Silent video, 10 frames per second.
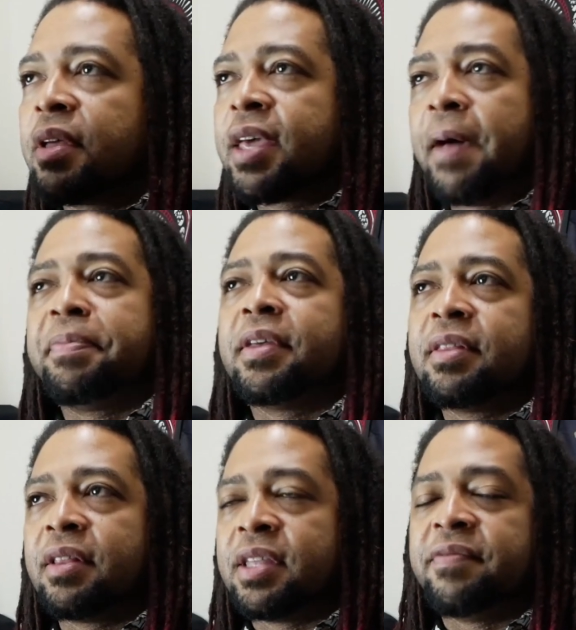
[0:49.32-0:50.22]

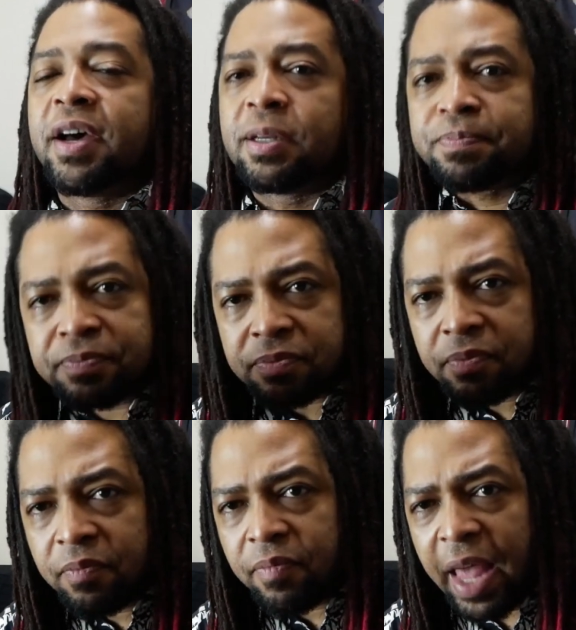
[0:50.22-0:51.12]
Captain Levi
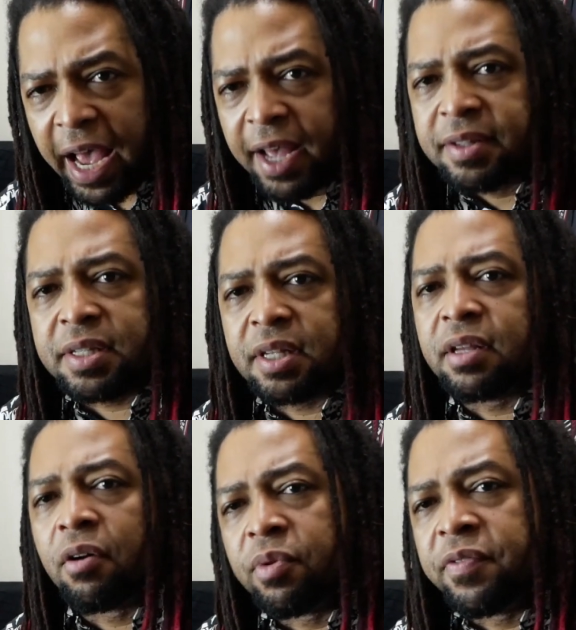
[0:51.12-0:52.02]
has
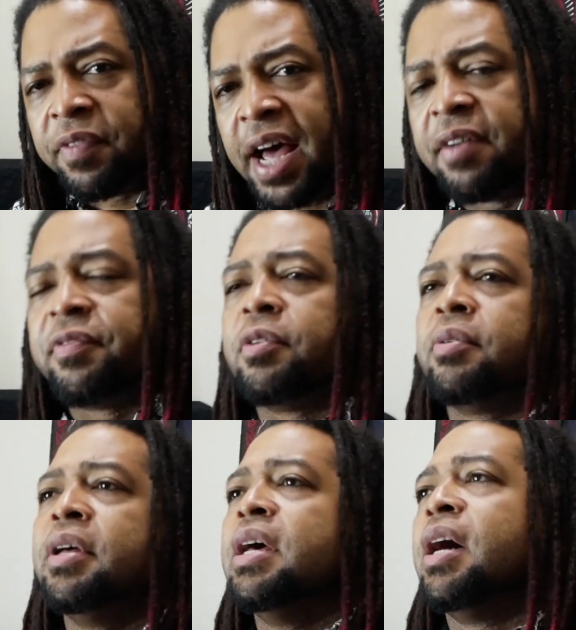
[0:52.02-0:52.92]
a
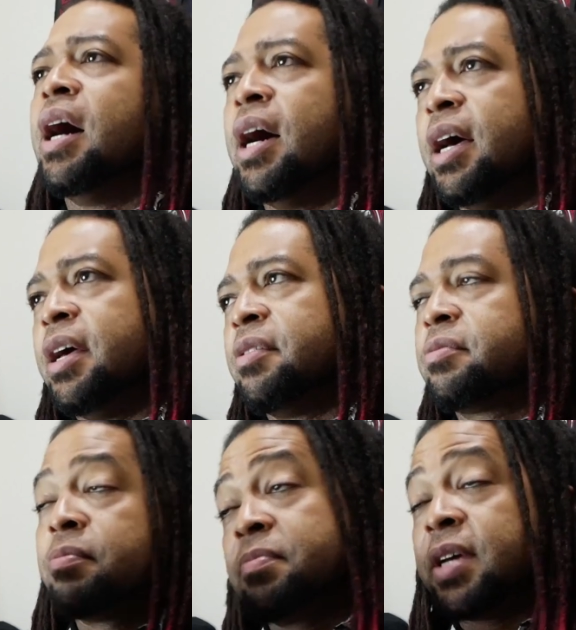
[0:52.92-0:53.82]
revival
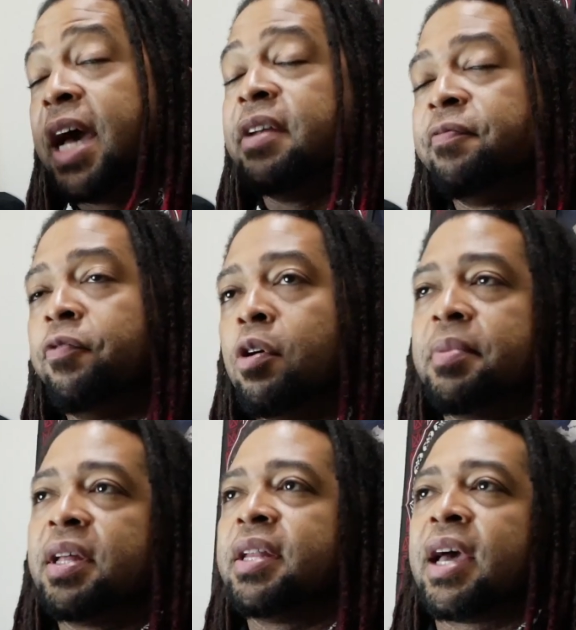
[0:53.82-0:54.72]
Titan
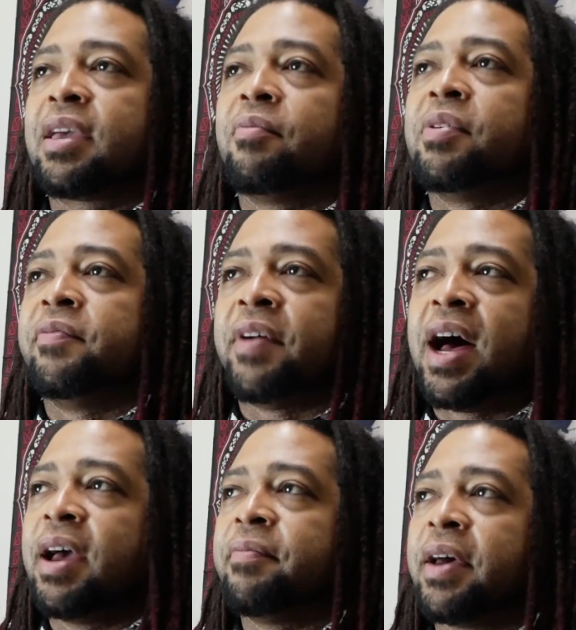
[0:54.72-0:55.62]
formula that can
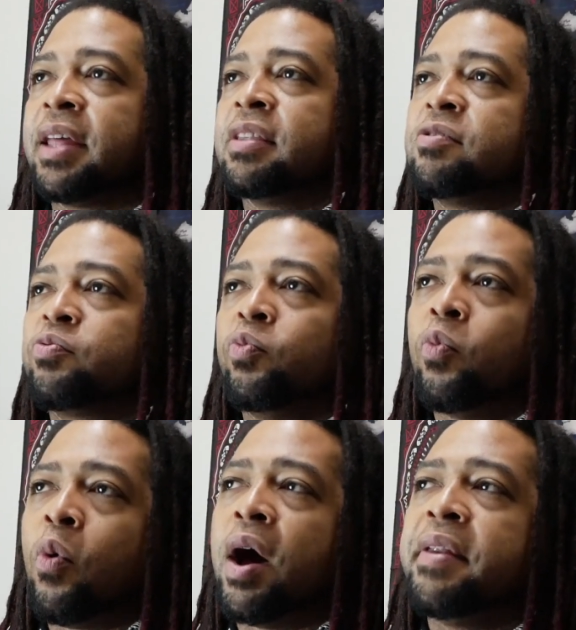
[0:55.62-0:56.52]
revive at least
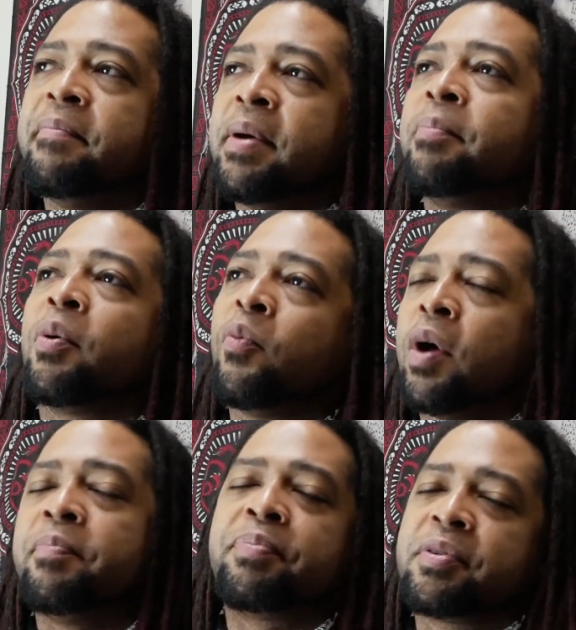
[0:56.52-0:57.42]
one member,
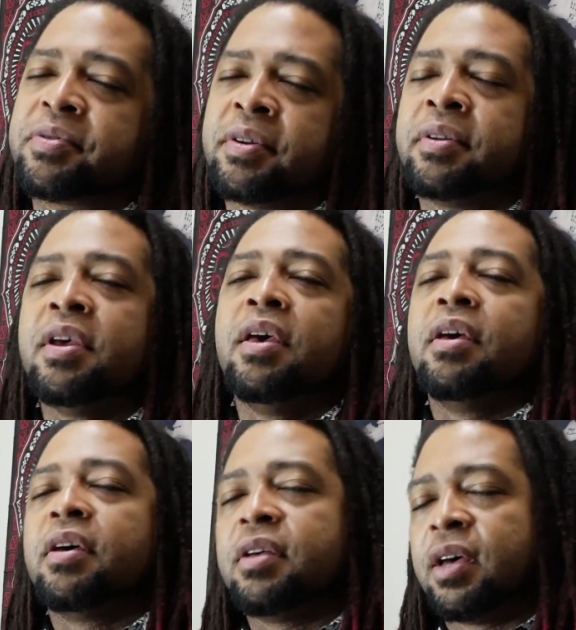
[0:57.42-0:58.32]
one person,
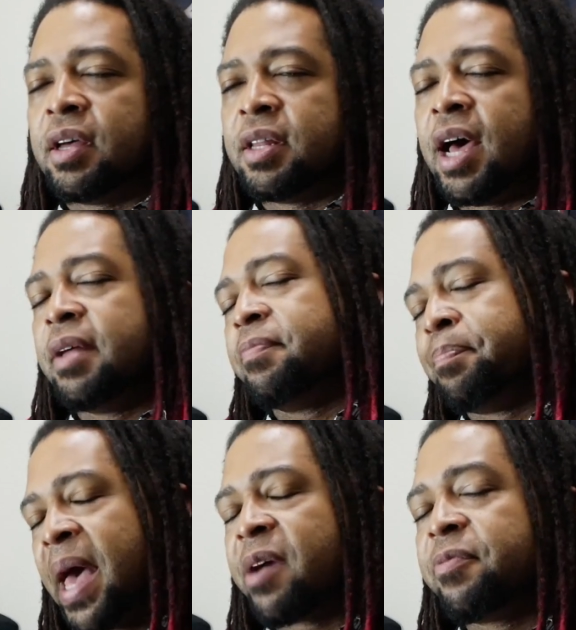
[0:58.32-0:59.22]
not
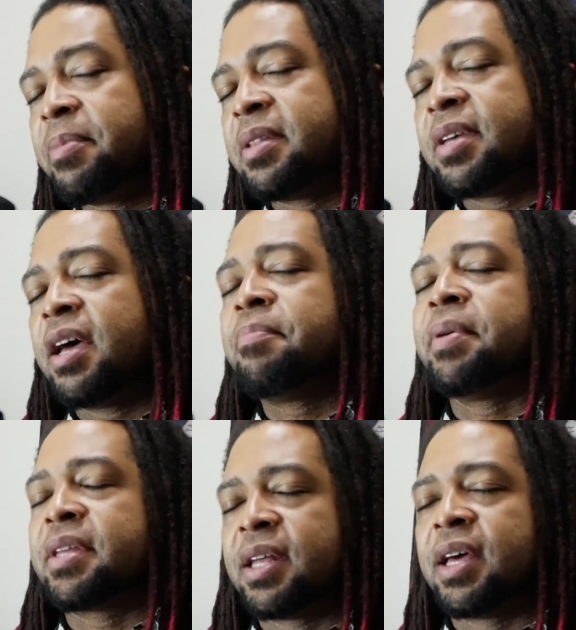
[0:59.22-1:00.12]
back from the dead,
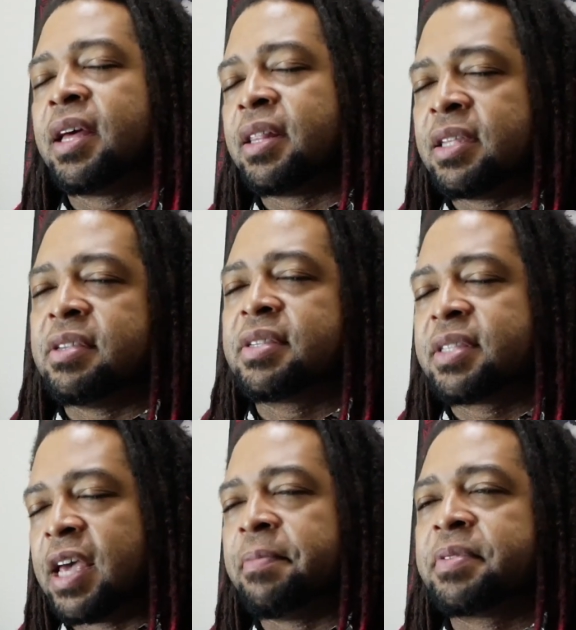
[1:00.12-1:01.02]
but can at least
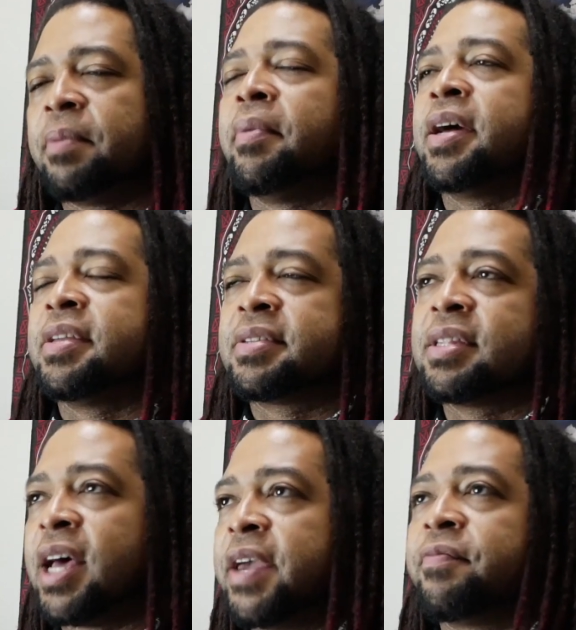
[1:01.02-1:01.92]
save somebody's
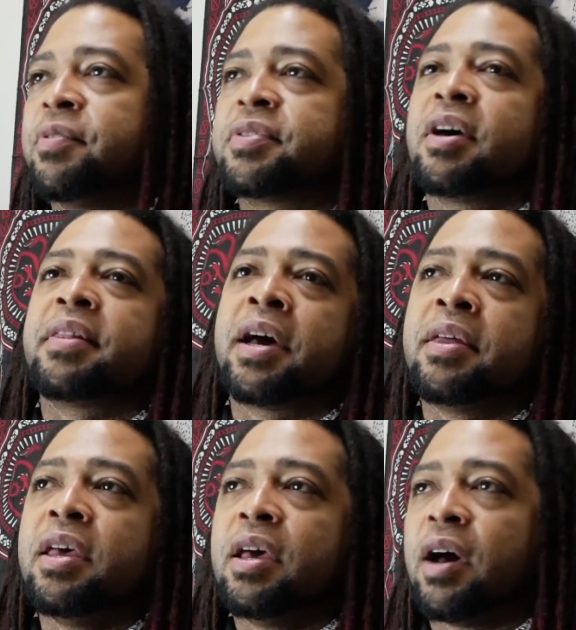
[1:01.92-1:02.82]
life. We saw
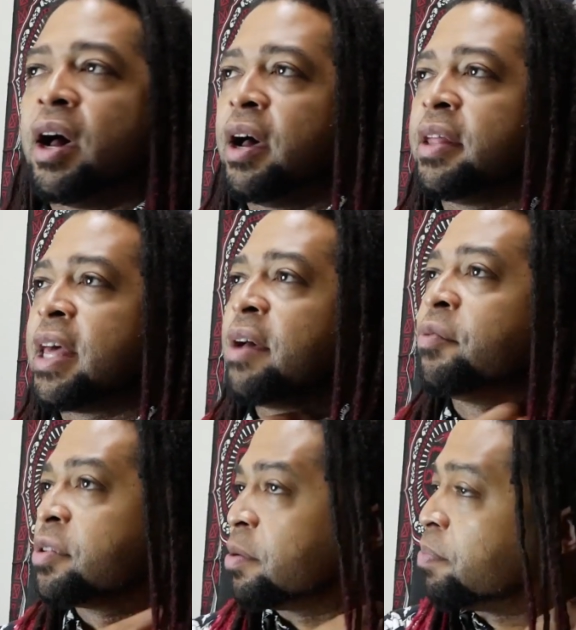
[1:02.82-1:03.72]
that that was a